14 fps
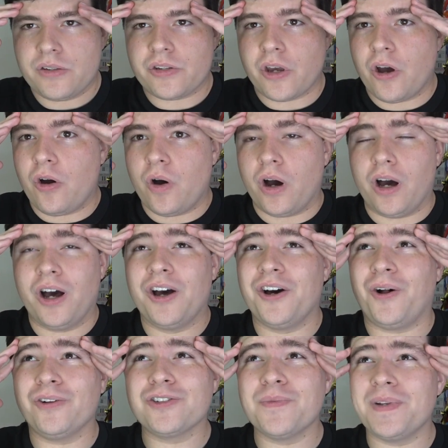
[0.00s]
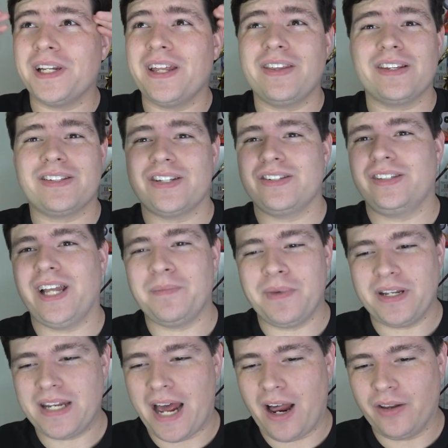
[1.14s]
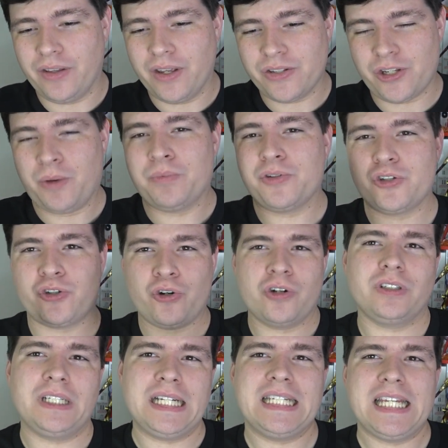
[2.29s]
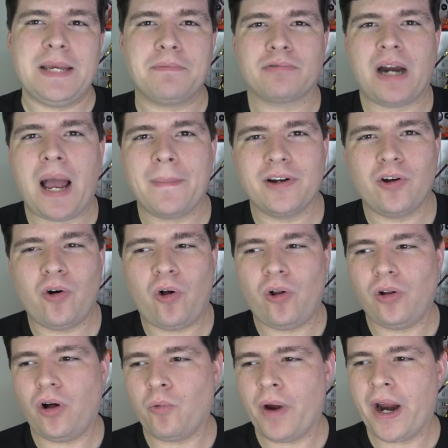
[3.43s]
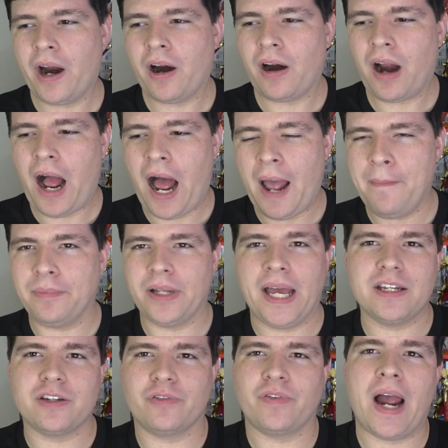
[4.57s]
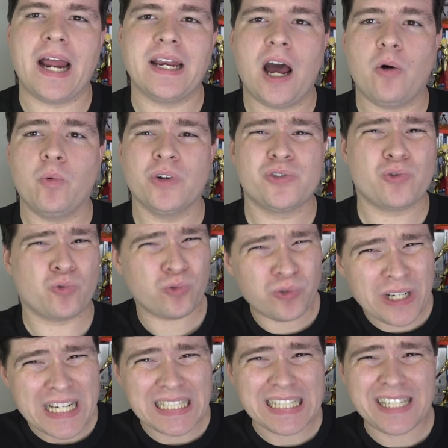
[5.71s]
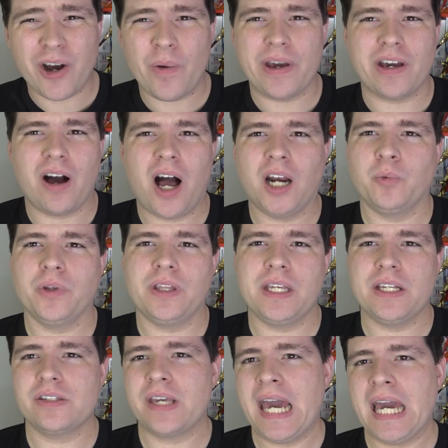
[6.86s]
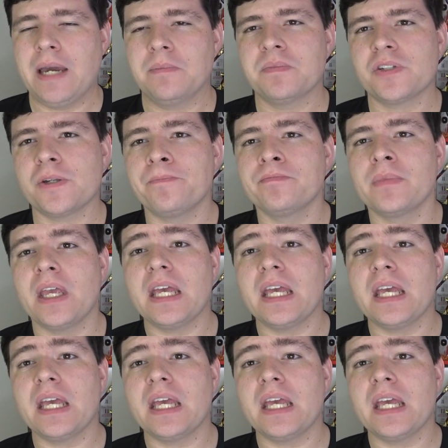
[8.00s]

So ultimately this has led me down this absurdly deep rabbit hole where I plan to find out what's really going on with these games.